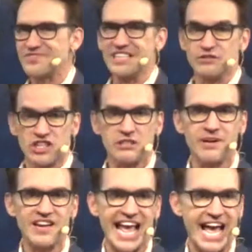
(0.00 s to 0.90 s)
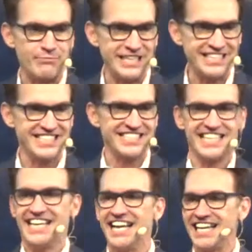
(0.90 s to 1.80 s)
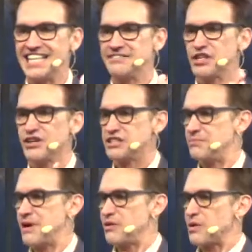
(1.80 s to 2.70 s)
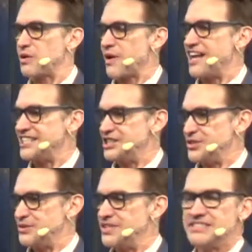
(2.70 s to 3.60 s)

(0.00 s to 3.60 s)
I've talked about happiness, and I've talked about gratitude.